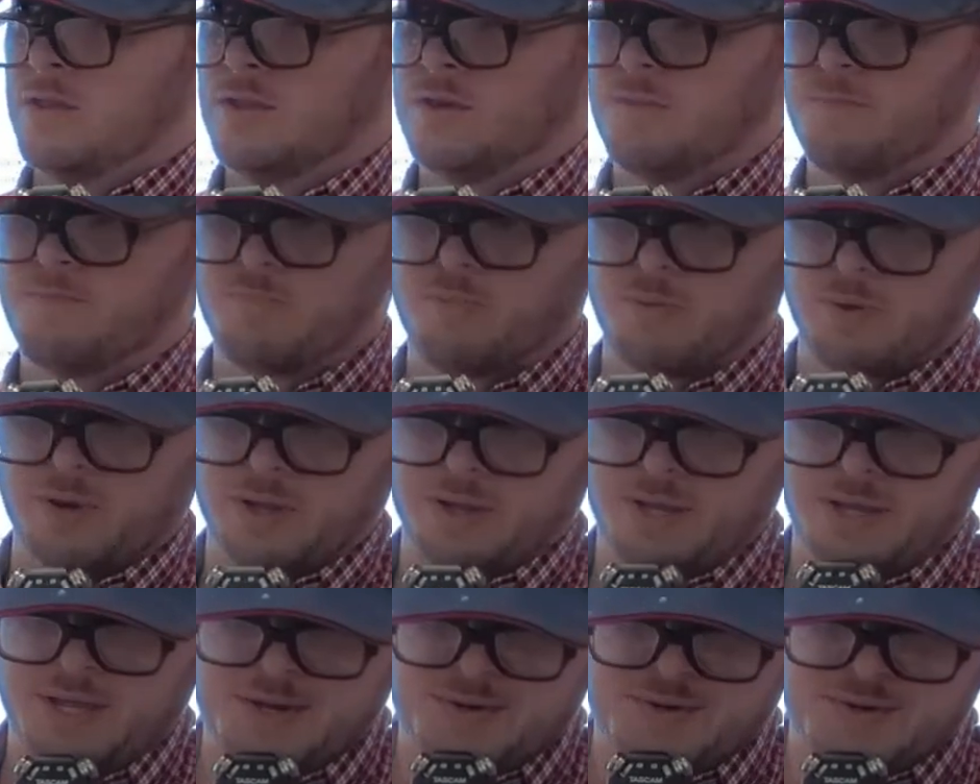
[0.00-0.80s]
The
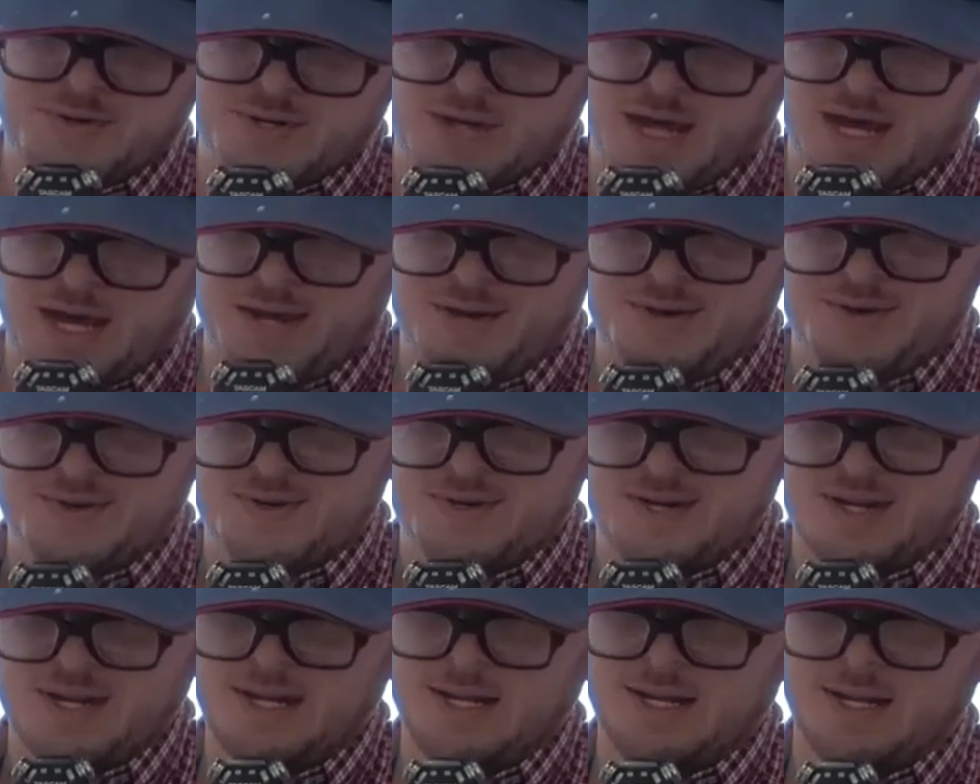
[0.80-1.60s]
brilliance I
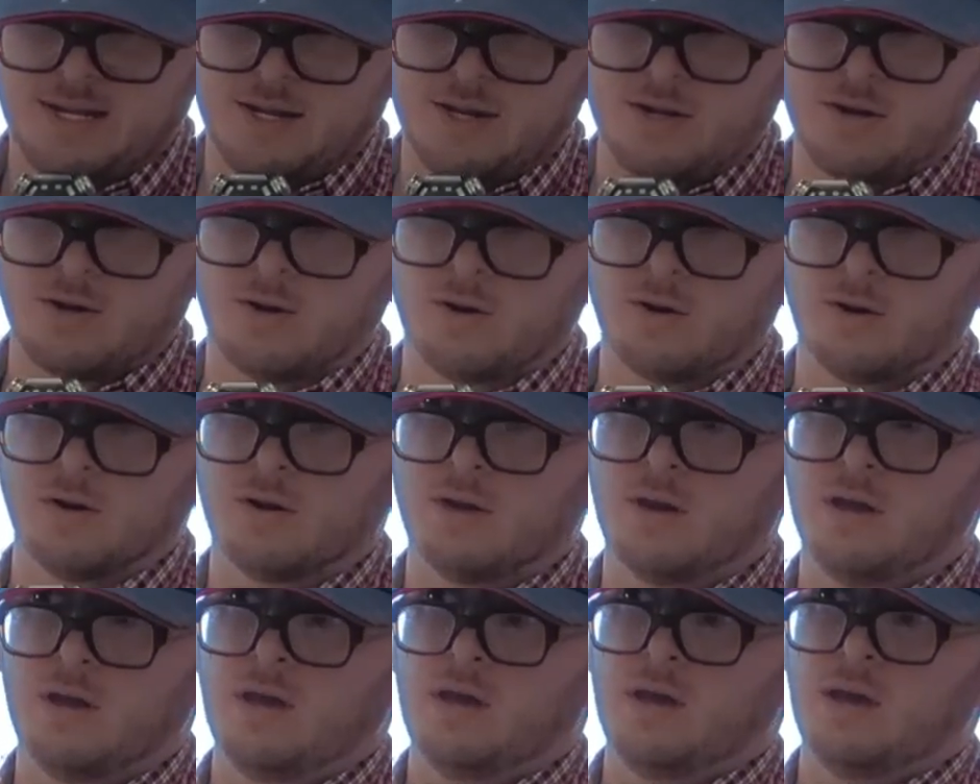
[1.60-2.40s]
see
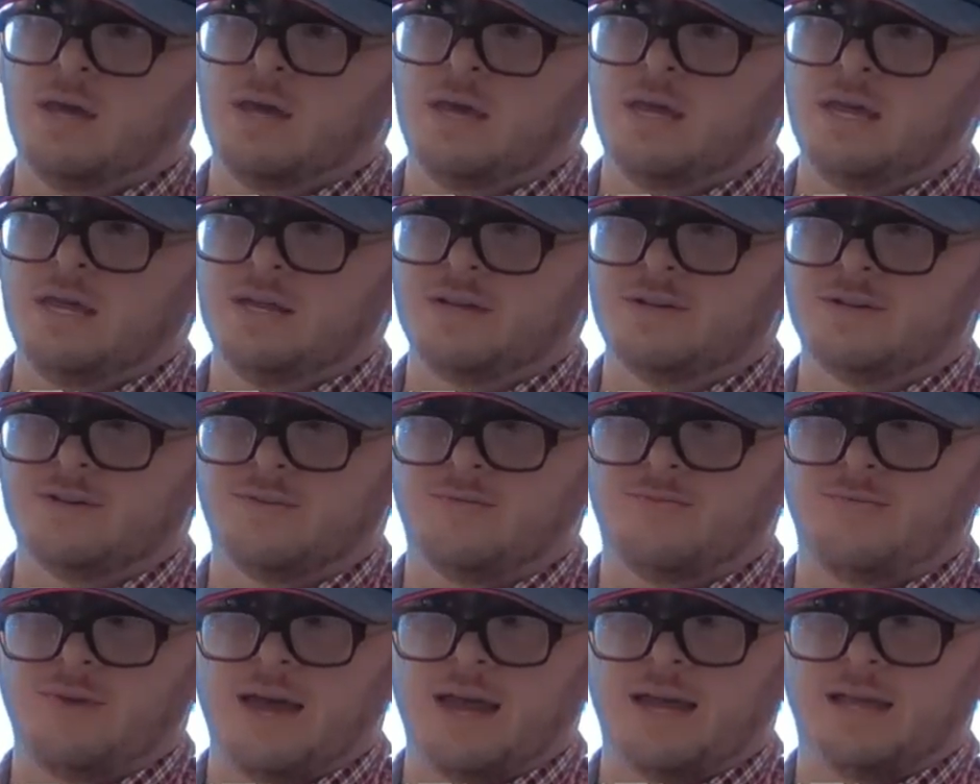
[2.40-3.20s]
here is
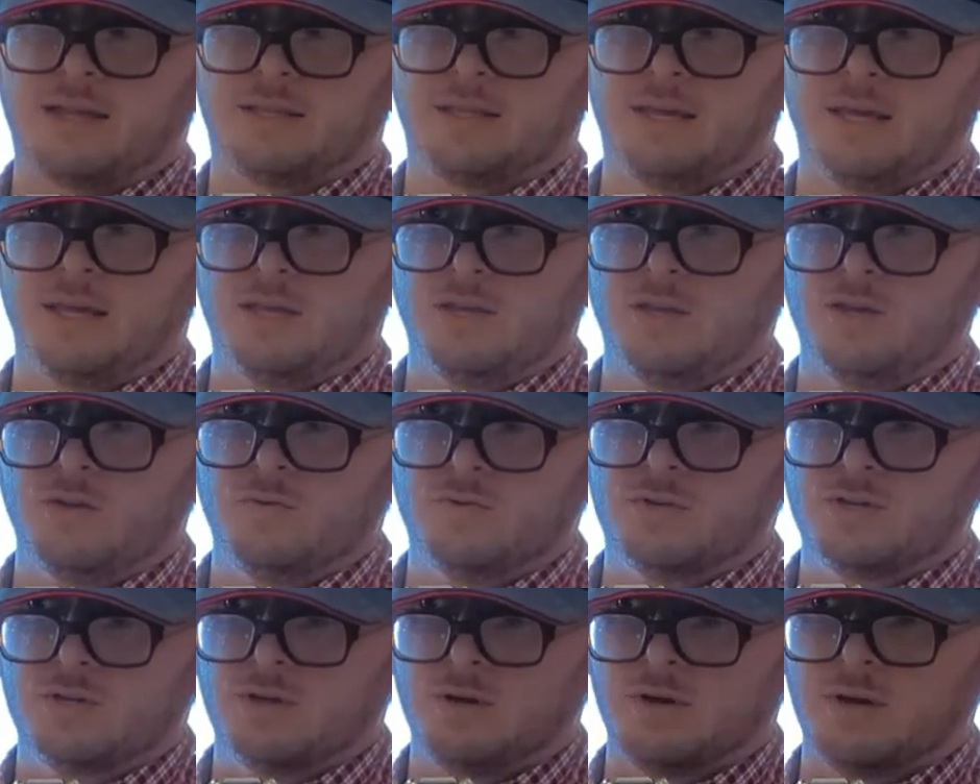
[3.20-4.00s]
the fact that
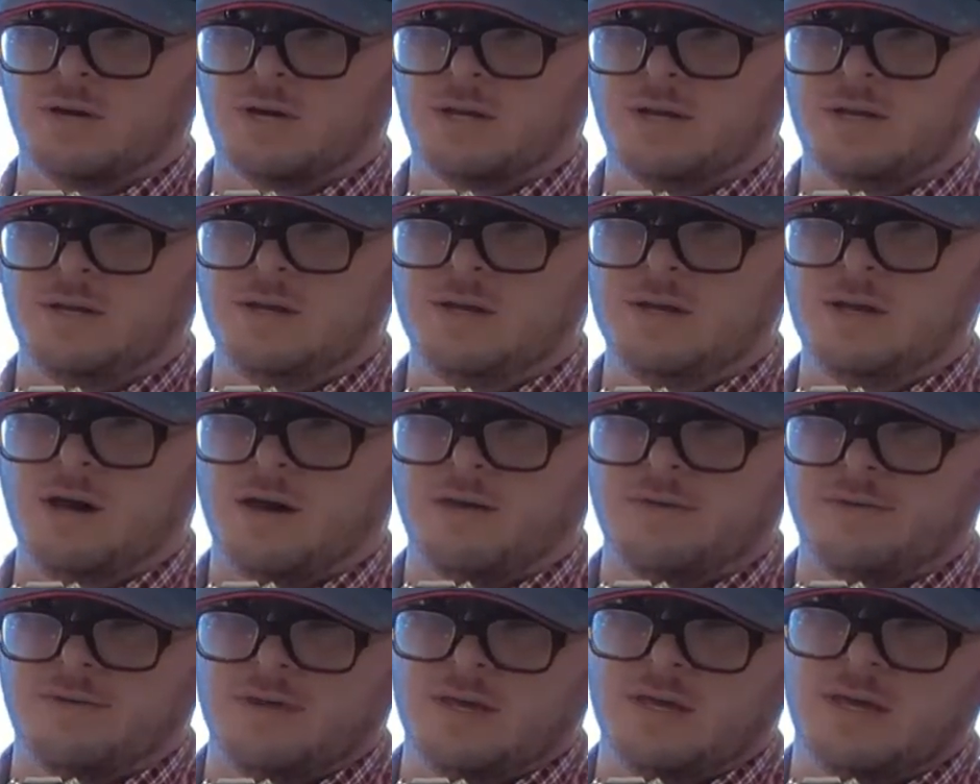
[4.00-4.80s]
you took
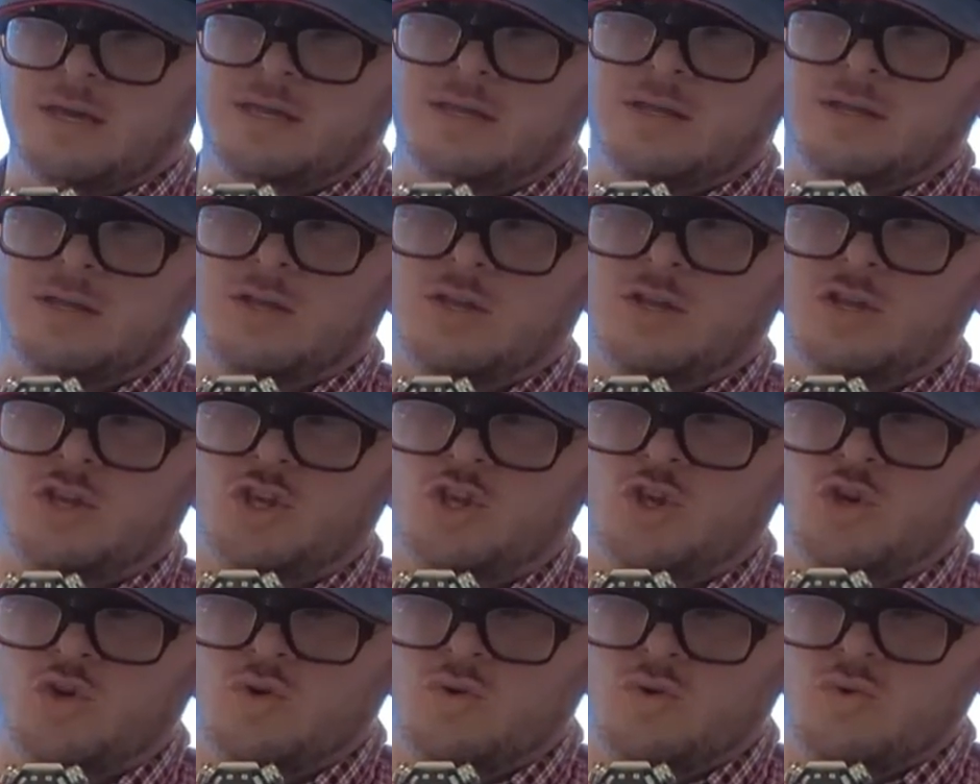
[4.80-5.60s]
nothing
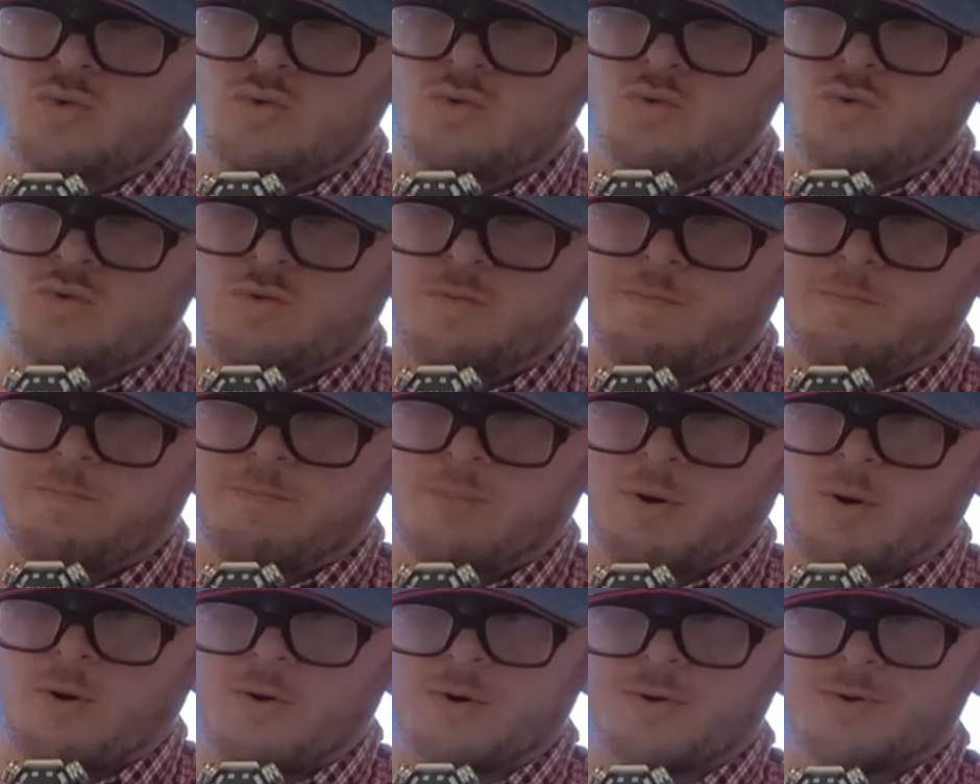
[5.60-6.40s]
you
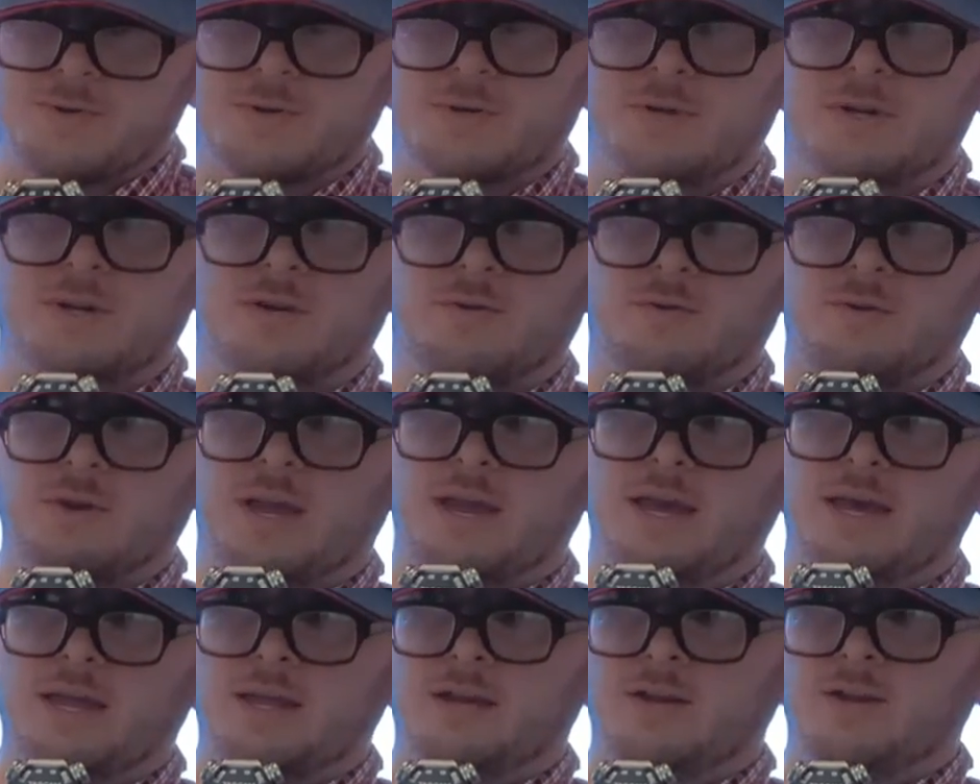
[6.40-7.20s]
personally
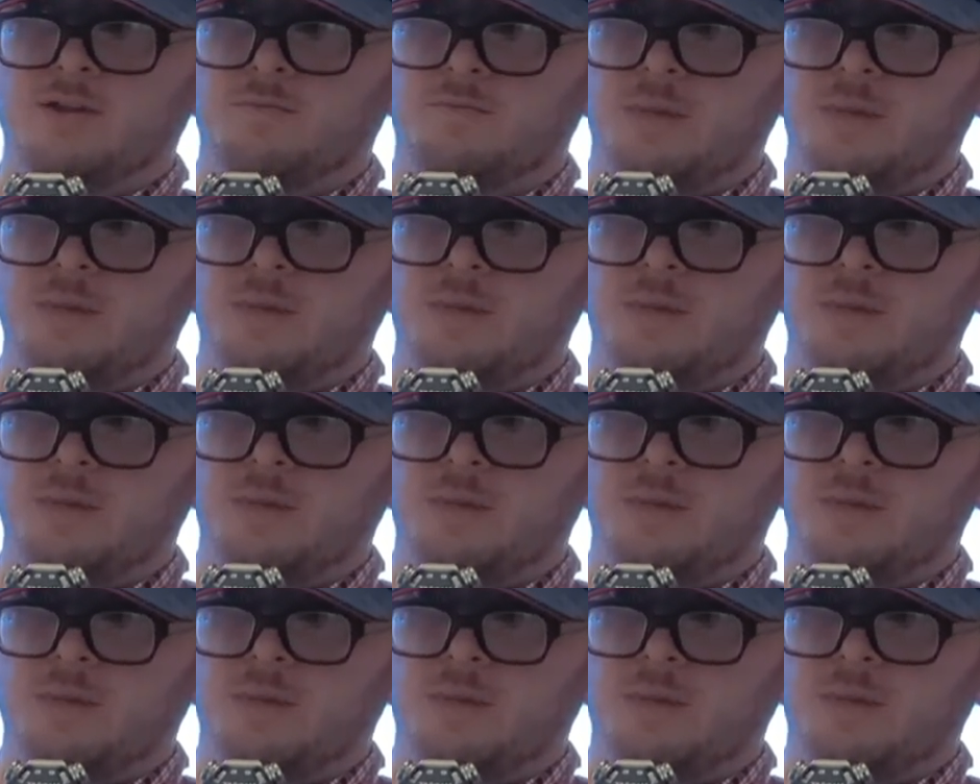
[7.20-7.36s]
created.